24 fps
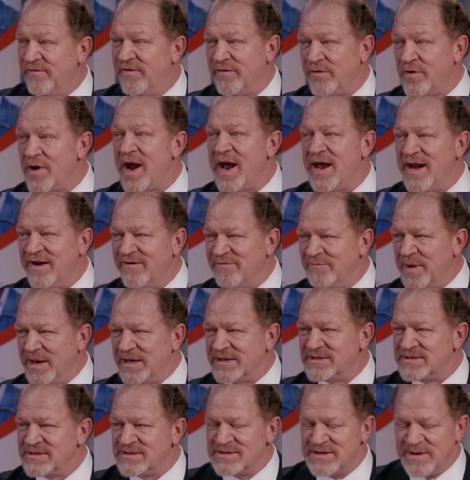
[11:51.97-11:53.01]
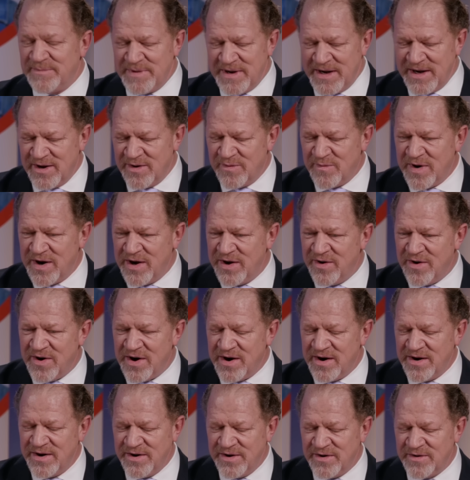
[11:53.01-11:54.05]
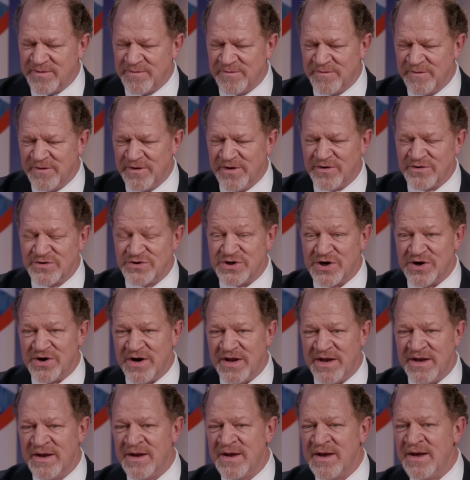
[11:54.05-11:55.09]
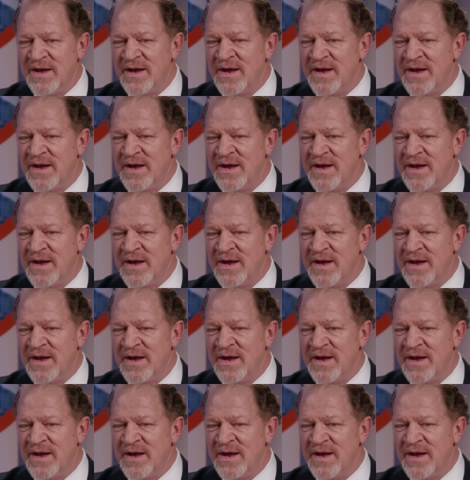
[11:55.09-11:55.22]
variety of bases depending on where you are in your journey.